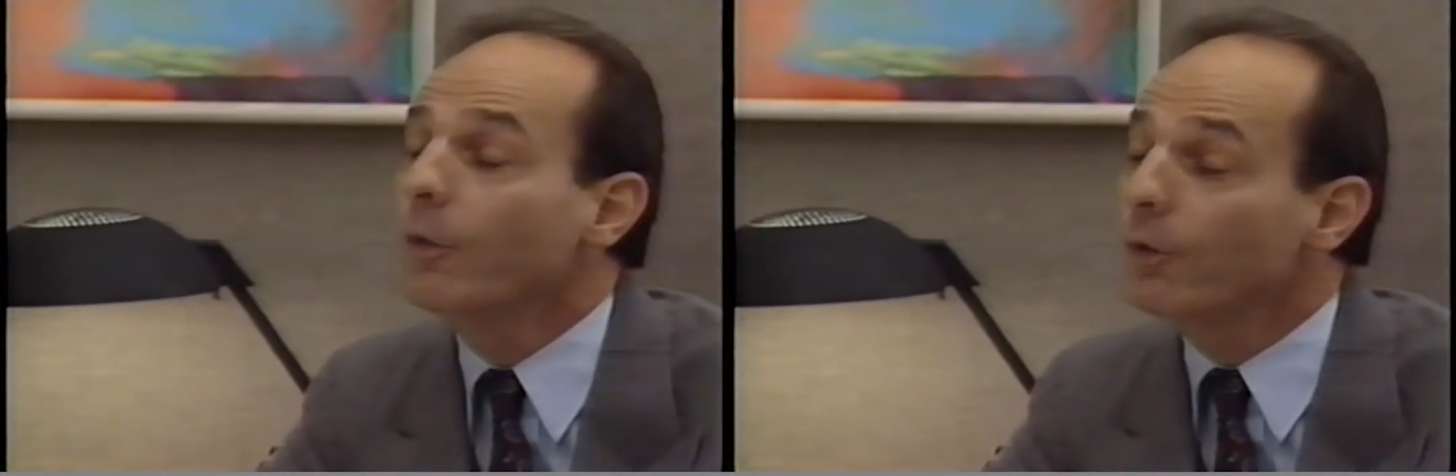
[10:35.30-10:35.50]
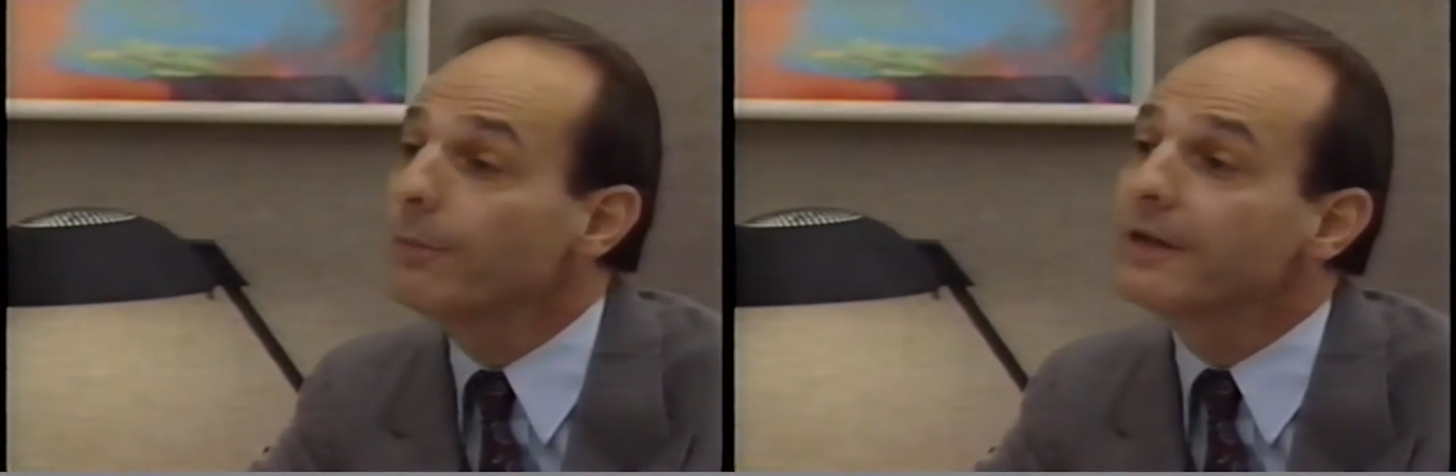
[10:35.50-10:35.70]

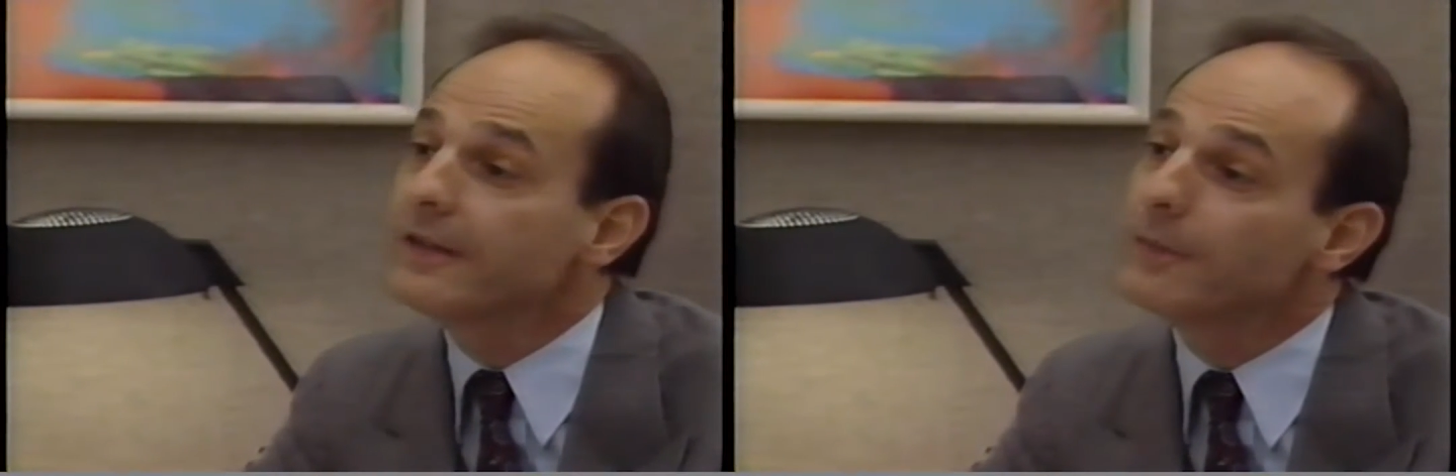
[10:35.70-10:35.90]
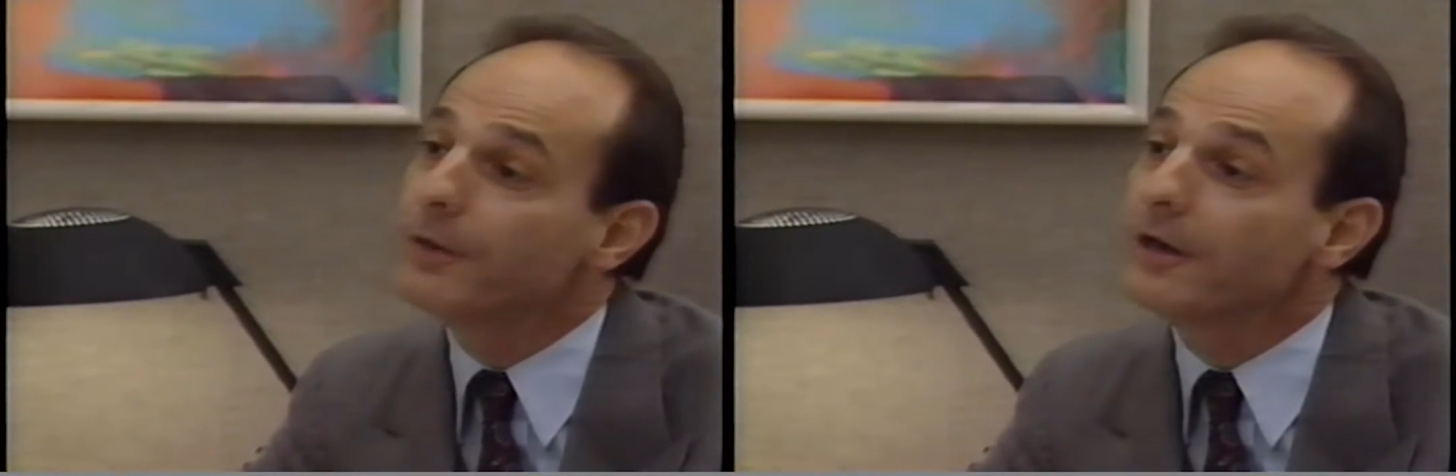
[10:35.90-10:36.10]
What about
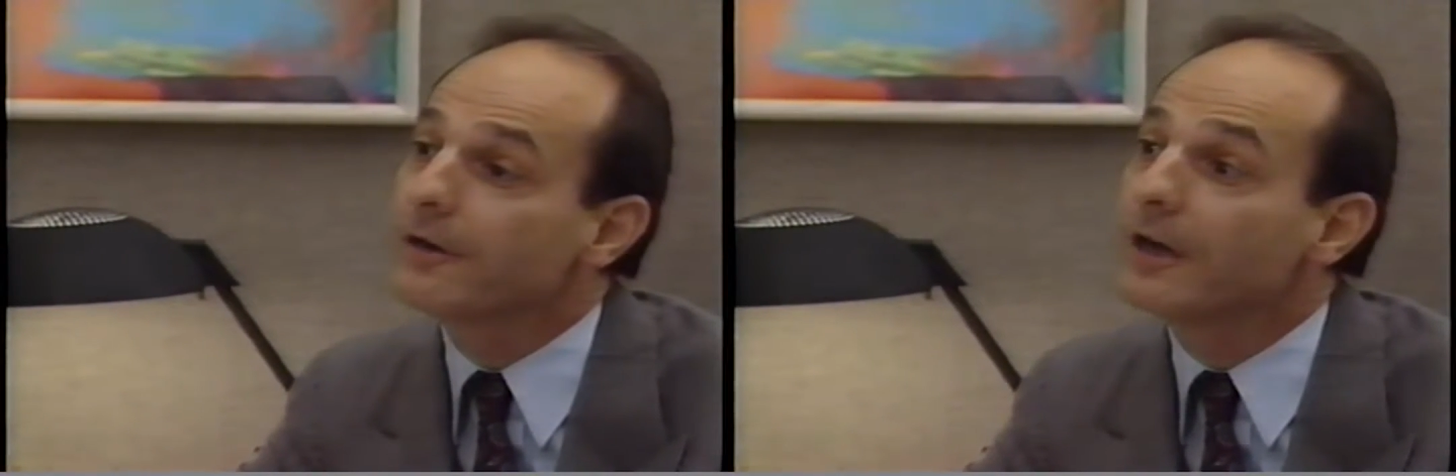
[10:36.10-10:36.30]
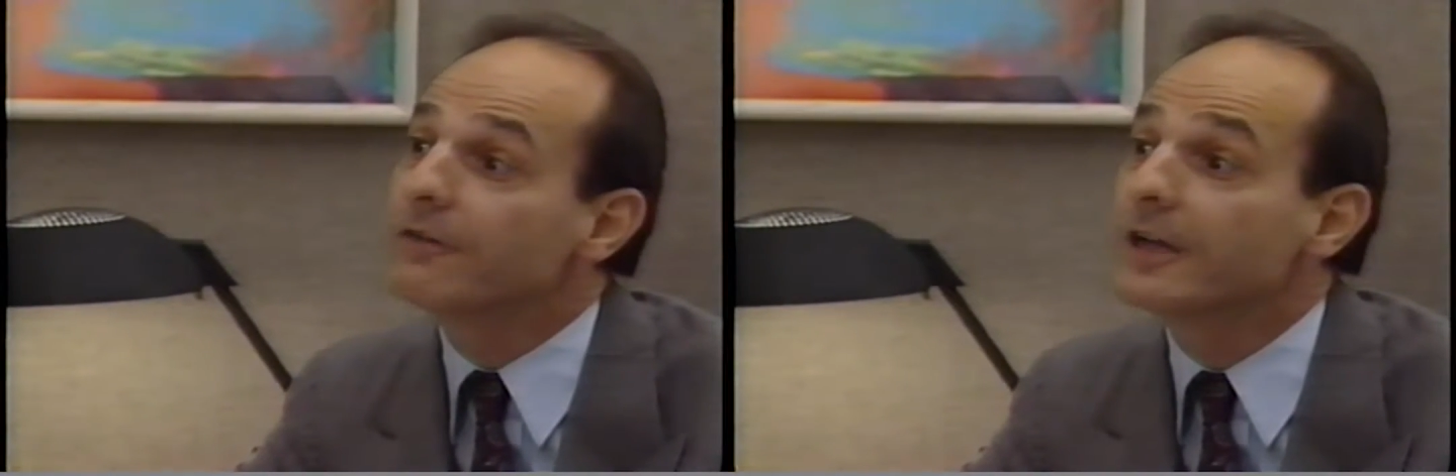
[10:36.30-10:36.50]
that
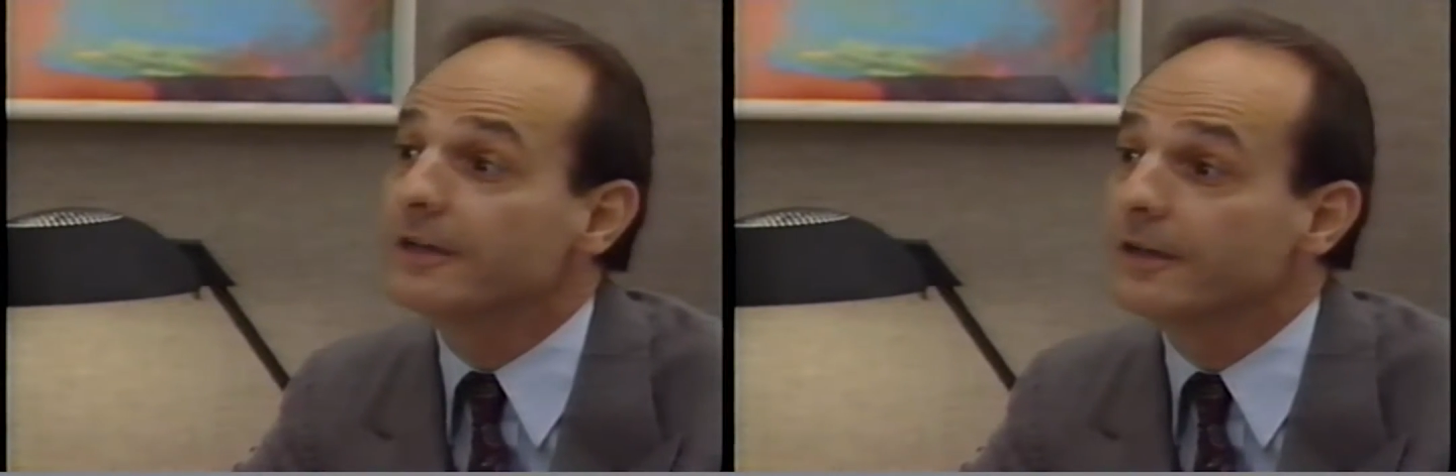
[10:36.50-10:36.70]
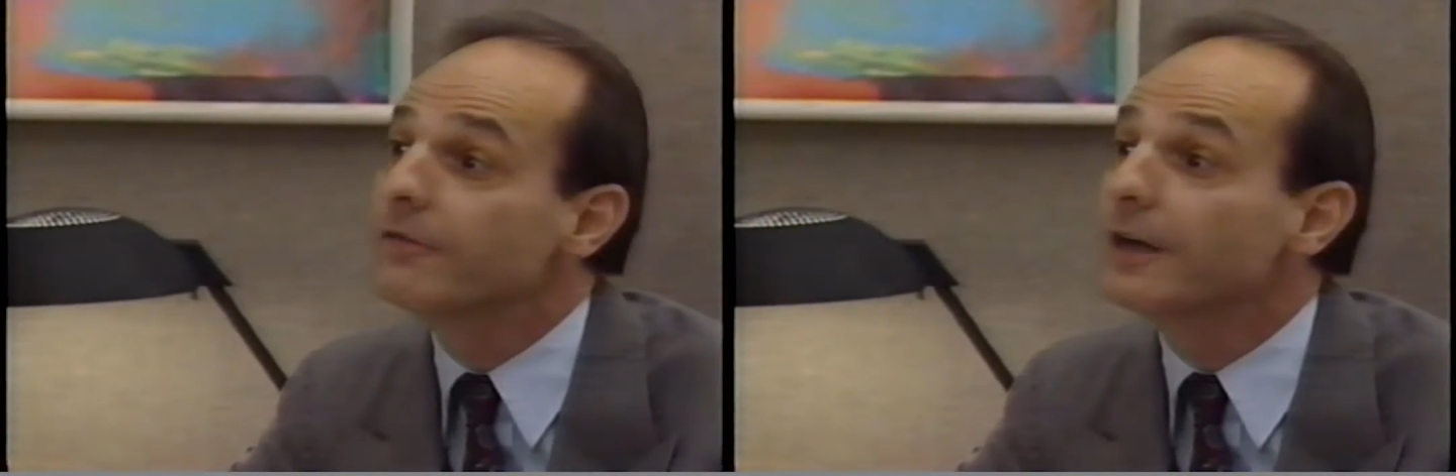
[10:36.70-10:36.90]
paragraph on
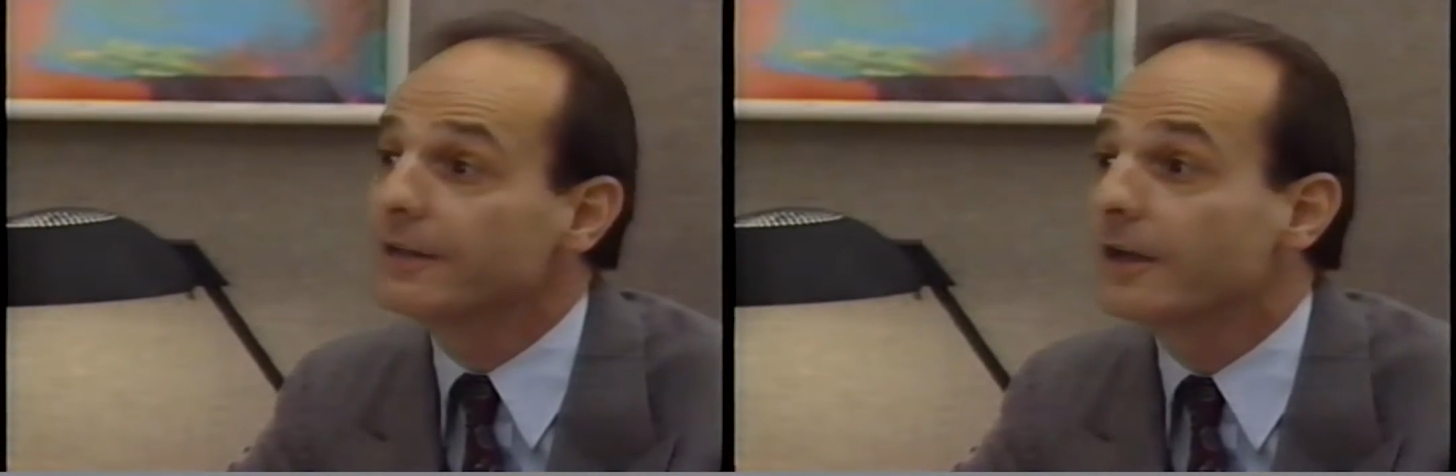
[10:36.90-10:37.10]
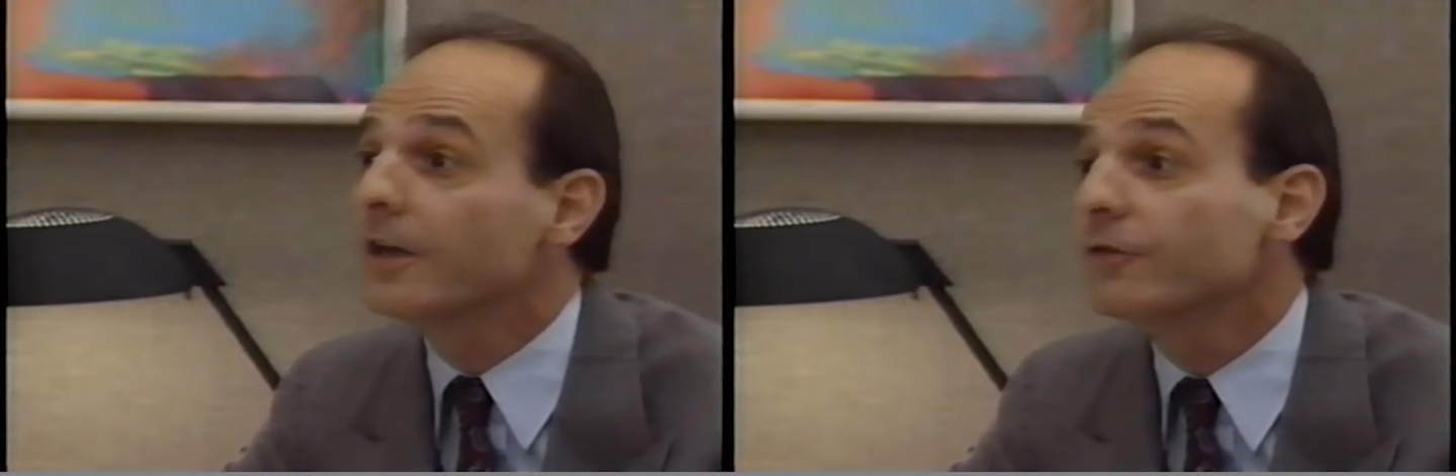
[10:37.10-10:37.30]
identifying
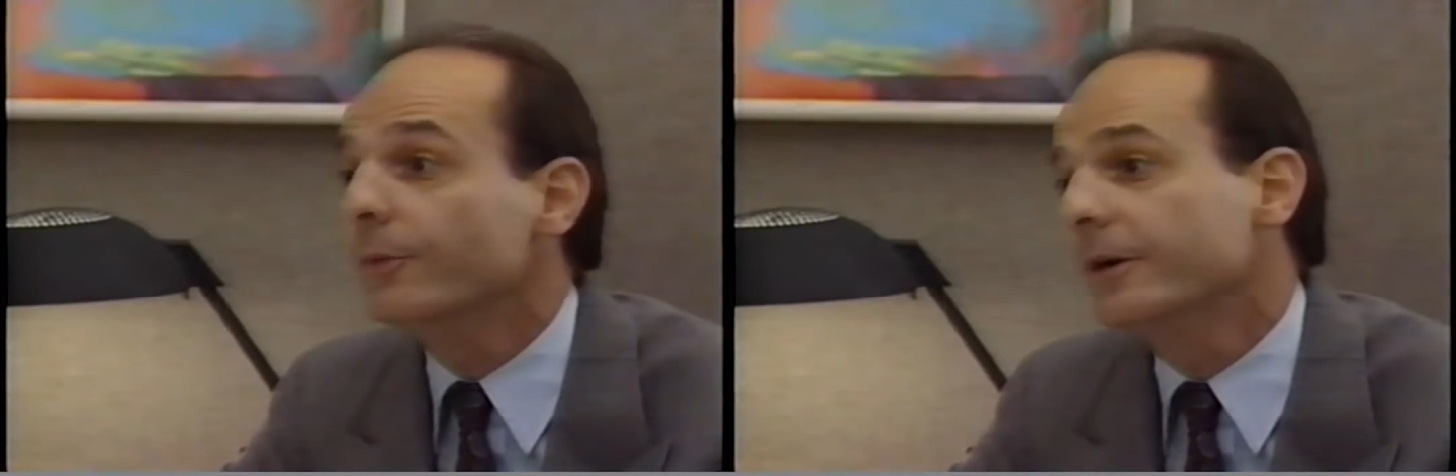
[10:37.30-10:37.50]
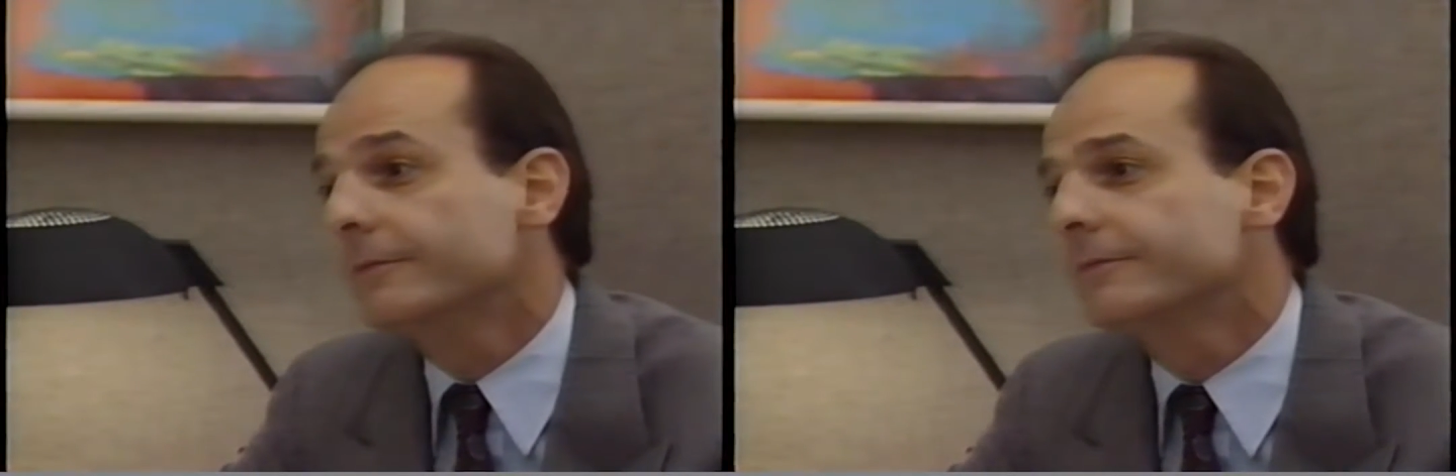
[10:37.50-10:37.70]
the
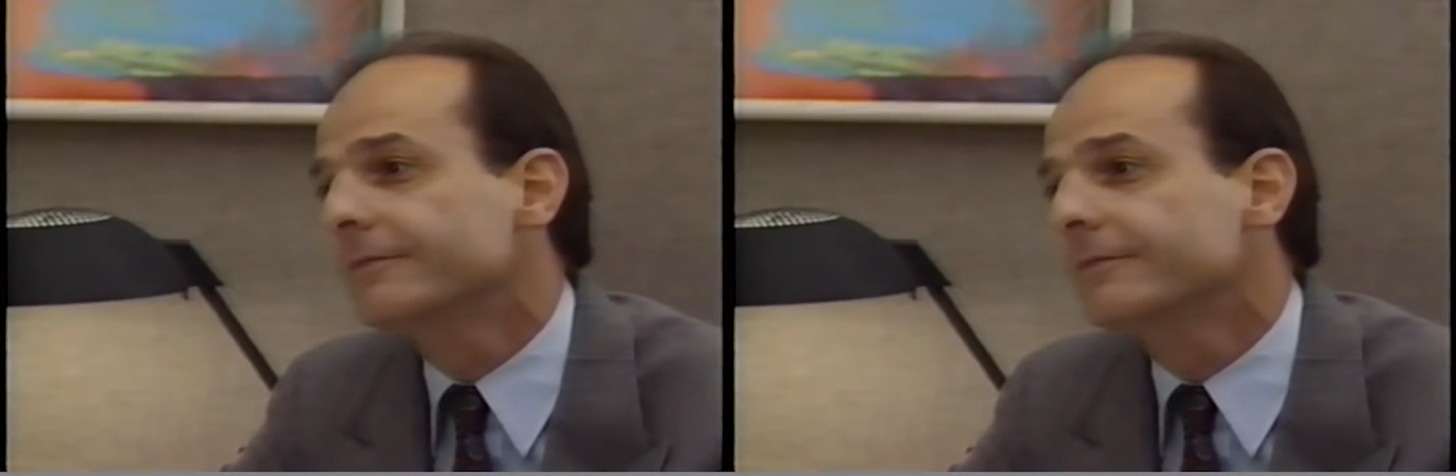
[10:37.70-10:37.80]
customer?